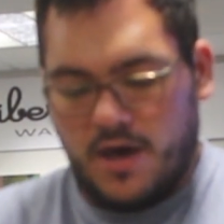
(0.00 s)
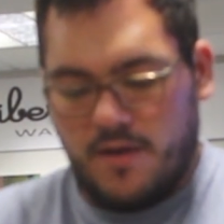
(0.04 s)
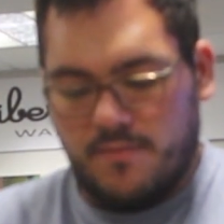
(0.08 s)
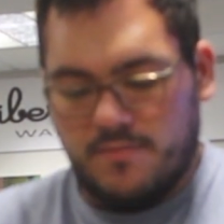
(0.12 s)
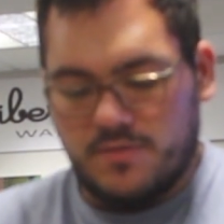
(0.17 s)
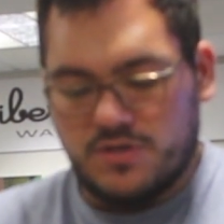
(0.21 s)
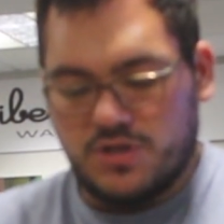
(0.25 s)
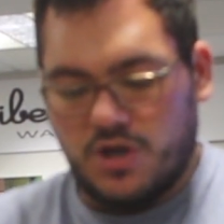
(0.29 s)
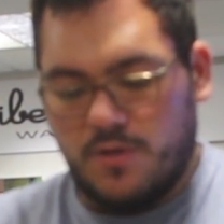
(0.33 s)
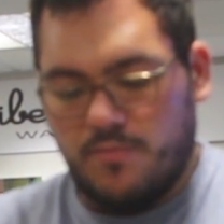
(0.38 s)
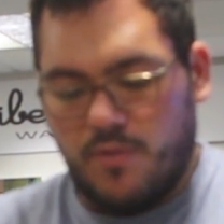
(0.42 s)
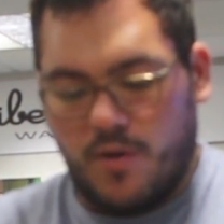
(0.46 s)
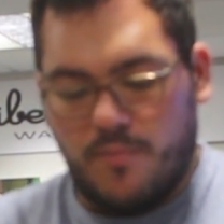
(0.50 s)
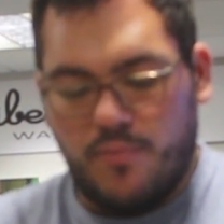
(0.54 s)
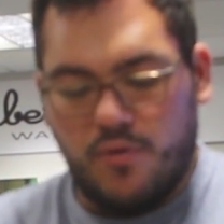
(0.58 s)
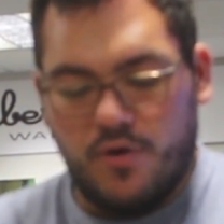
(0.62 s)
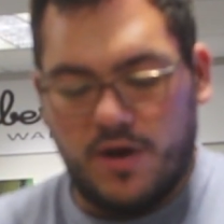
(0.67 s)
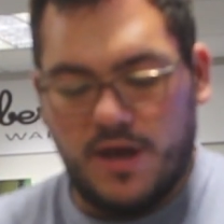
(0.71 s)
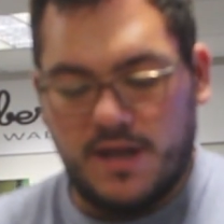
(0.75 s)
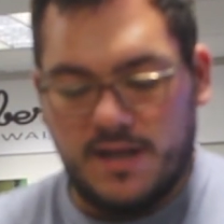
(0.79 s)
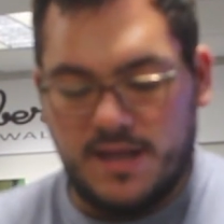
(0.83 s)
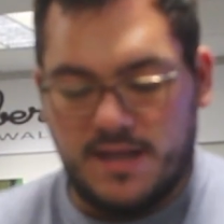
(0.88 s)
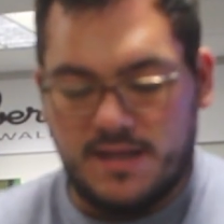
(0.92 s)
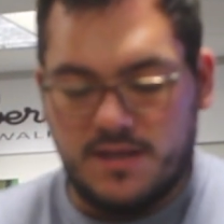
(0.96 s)
So by
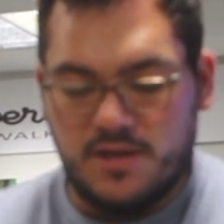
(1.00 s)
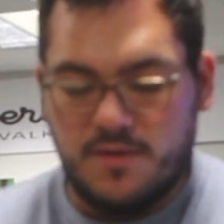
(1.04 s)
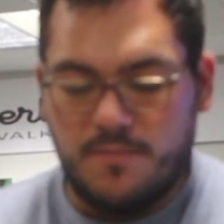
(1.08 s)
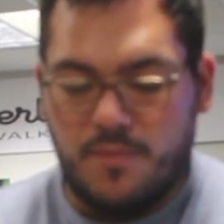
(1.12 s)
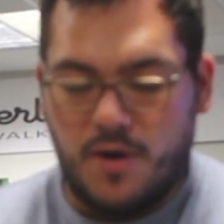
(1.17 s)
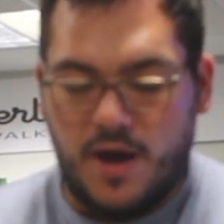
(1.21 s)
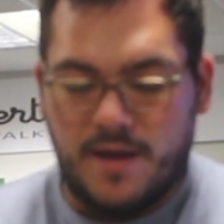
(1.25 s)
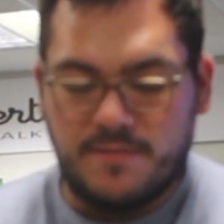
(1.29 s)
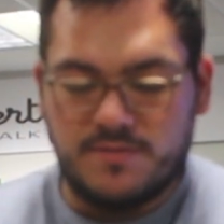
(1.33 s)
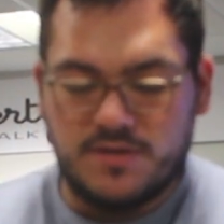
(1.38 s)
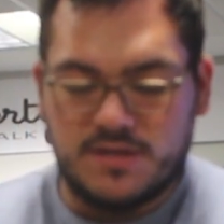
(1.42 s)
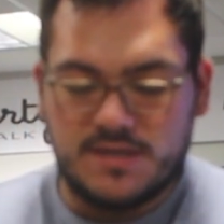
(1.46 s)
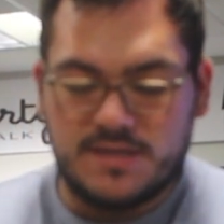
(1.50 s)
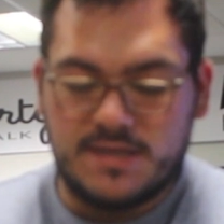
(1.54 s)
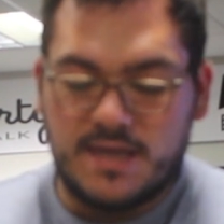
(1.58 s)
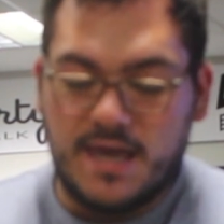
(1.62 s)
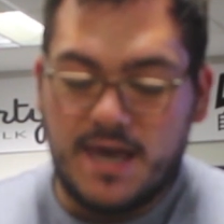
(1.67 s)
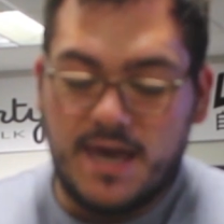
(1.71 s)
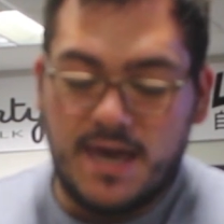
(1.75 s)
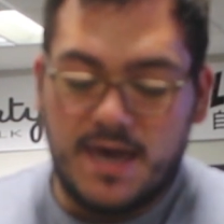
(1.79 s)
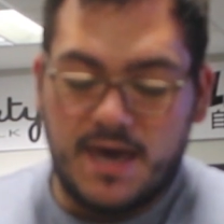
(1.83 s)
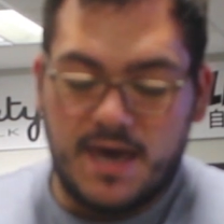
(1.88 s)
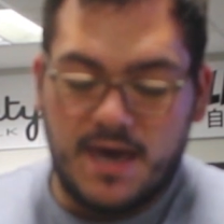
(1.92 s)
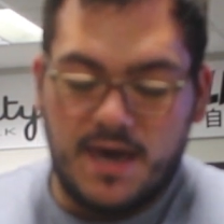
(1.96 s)
putting in the pipe just
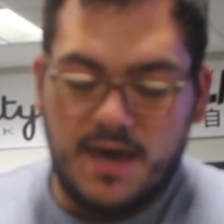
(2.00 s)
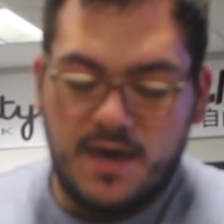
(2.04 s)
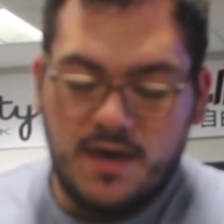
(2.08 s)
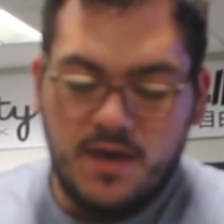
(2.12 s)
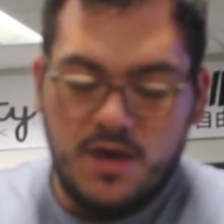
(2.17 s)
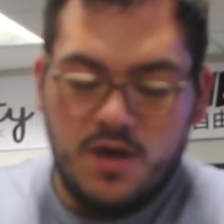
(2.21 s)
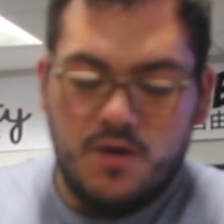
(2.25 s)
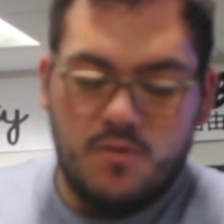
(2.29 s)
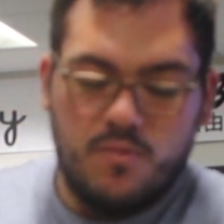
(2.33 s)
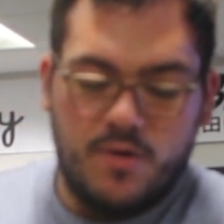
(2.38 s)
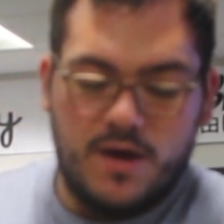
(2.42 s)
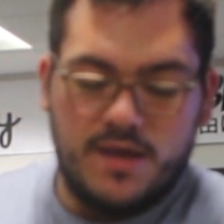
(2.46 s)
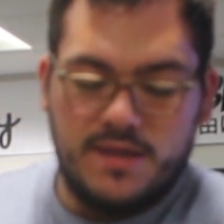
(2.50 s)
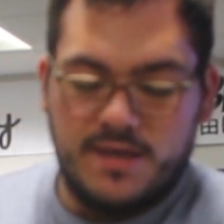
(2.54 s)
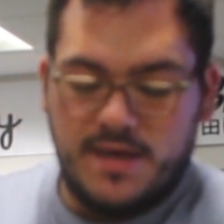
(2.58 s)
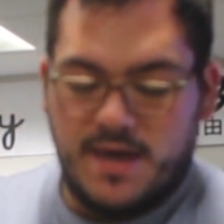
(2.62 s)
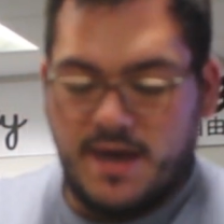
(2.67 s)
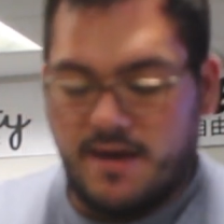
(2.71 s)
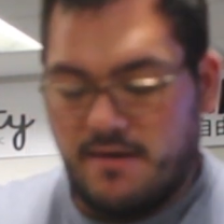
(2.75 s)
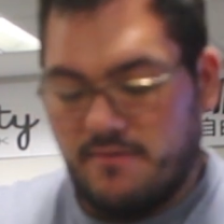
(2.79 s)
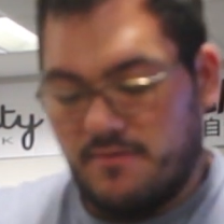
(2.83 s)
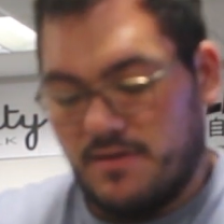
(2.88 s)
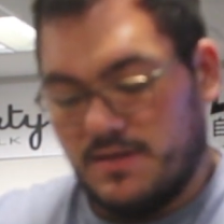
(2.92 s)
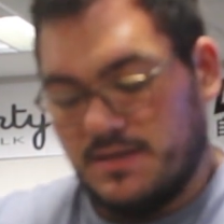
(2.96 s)
here, where the
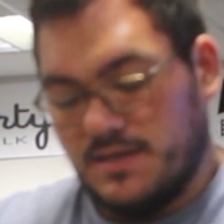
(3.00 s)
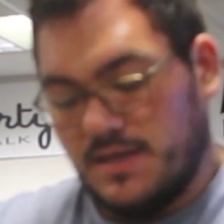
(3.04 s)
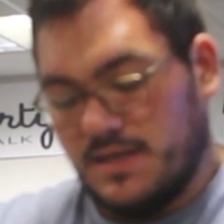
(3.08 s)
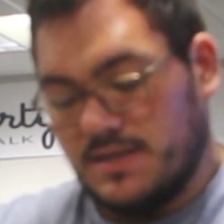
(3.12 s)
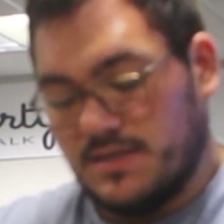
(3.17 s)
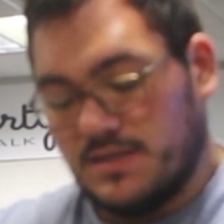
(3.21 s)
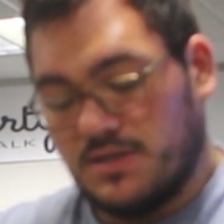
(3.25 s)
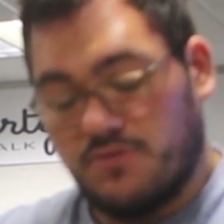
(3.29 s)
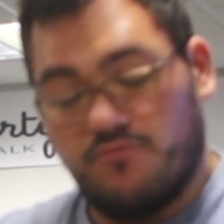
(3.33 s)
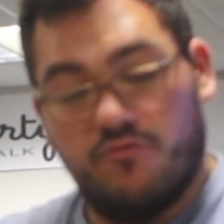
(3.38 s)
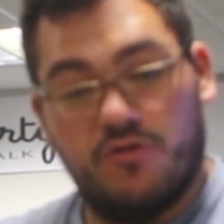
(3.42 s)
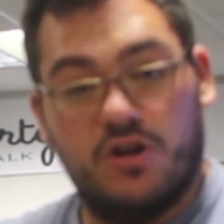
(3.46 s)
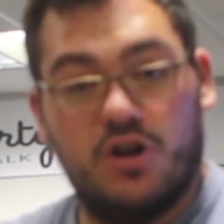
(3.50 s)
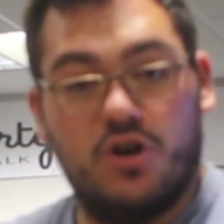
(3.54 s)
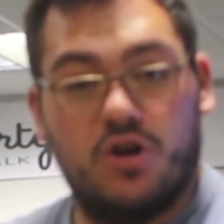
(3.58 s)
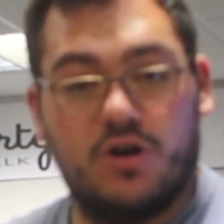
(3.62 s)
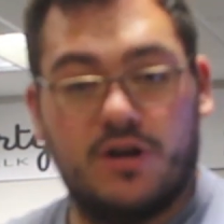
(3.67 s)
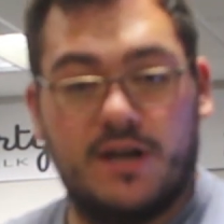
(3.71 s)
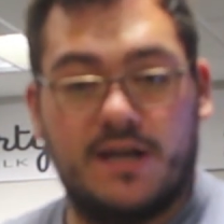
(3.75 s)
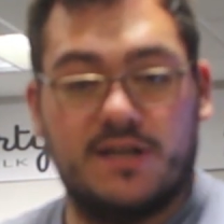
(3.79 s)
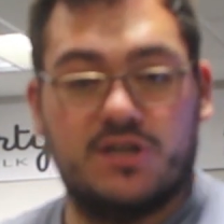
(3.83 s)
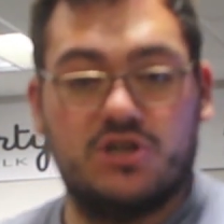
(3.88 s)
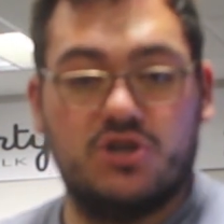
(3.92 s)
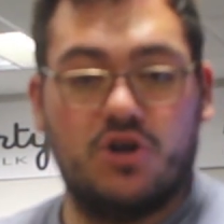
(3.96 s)
air is running
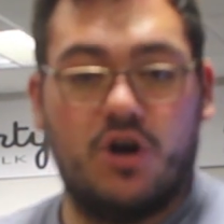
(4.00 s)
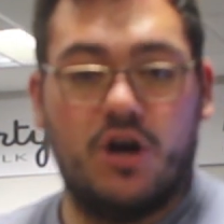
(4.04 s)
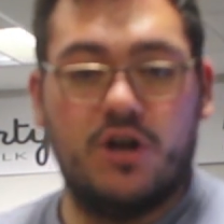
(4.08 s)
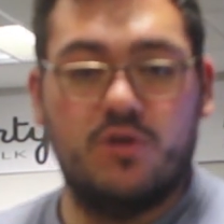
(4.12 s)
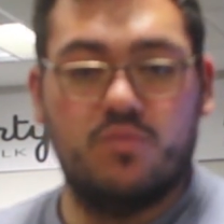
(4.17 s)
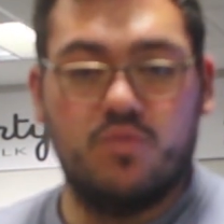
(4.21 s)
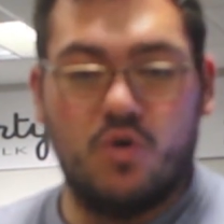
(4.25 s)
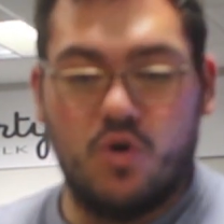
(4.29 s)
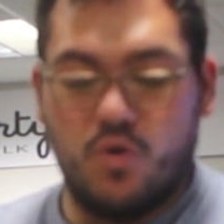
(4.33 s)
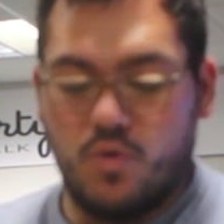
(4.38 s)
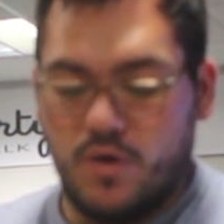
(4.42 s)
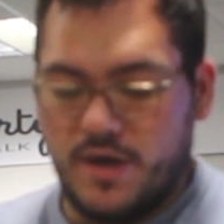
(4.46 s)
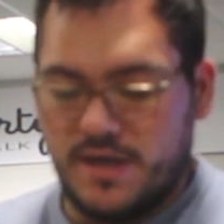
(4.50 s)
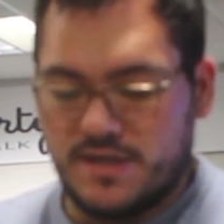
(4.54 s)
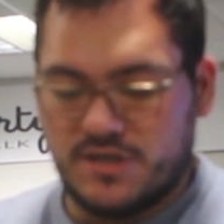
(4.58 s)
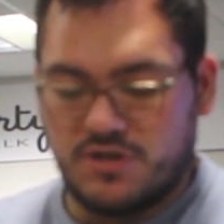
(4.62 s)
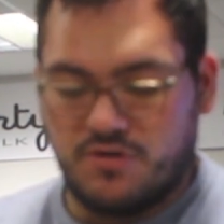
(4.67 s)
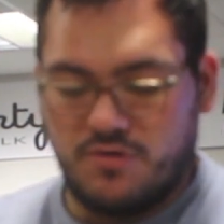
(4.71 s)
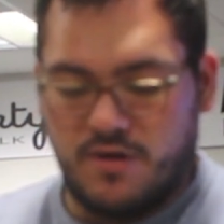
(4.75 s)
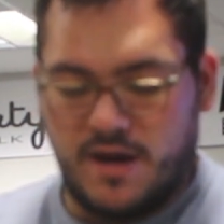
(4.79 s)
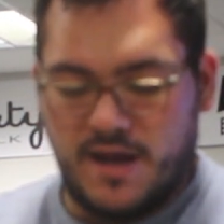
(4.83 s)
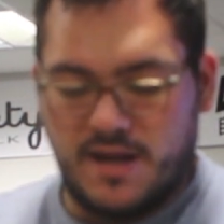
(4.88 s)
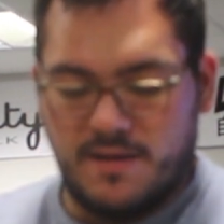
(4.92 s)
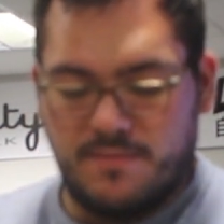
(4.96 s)
along that side wall, it's
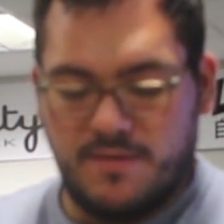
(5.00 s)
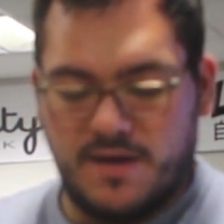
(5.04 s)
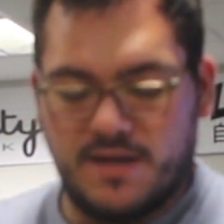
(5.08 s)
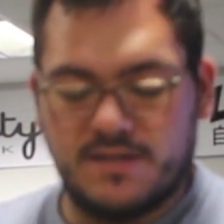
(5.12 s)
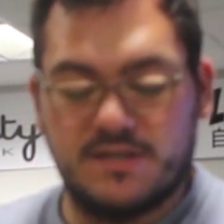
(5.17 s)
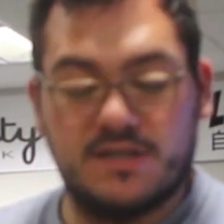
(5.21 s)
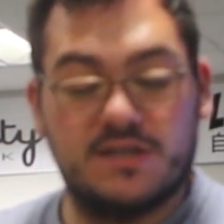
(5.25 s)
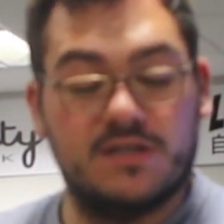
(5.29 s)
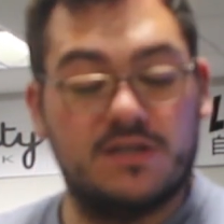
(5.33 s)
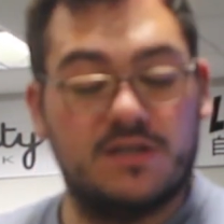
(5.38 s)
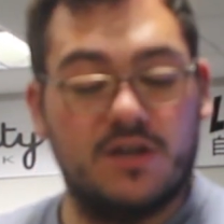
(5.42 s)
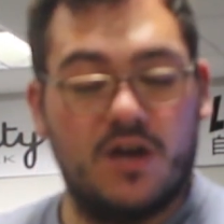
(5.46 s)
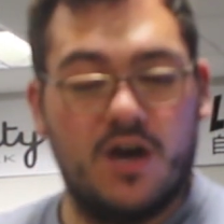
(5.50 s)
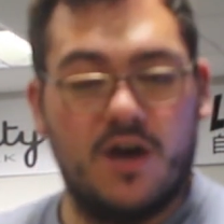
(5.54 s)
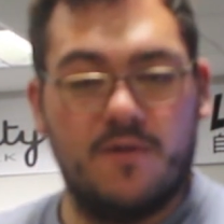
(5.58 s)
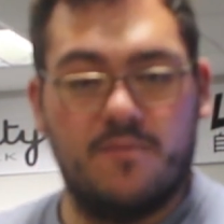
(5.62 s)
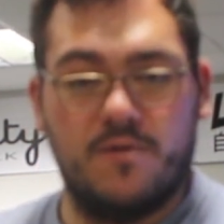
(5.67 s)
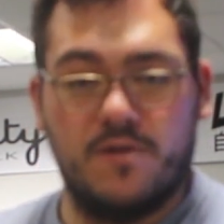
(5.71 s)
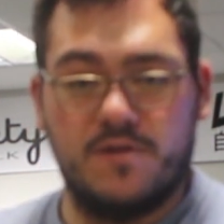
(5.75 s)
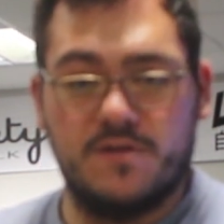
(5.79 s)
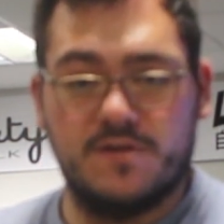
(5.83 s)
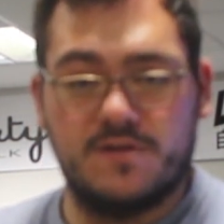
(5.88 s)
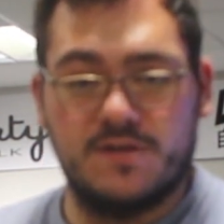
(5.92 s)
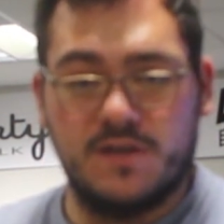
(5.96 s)
creating a bit of
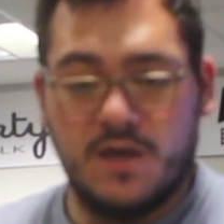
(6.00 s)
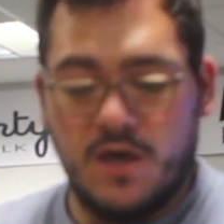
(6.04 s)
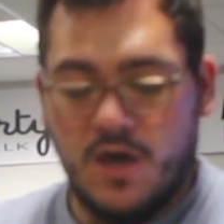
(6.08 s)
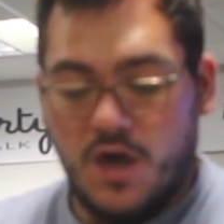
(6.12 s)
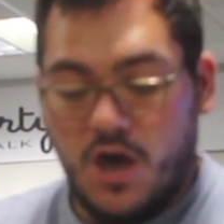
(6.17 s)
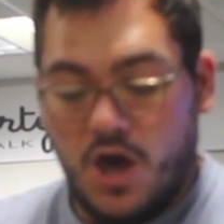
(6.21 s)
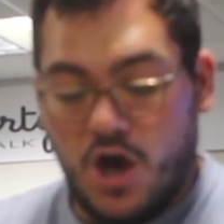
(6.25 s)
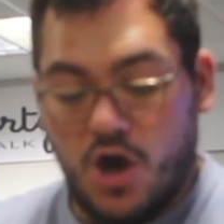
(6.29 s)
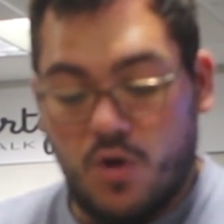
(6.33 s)
disturbance,